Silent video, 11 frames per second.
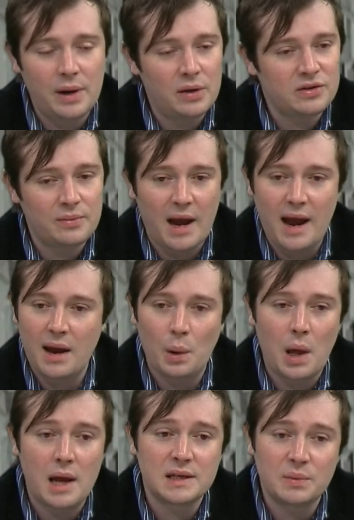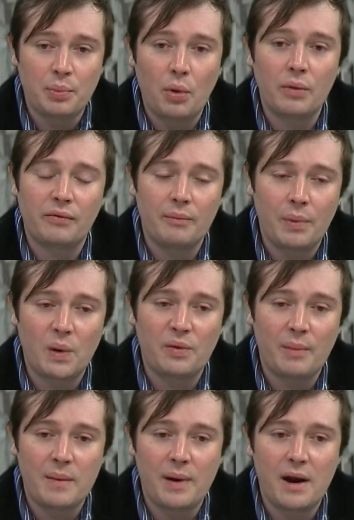You know, so I had a lot of support from both of
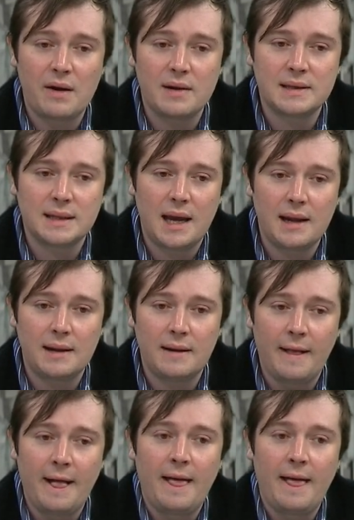my parents, and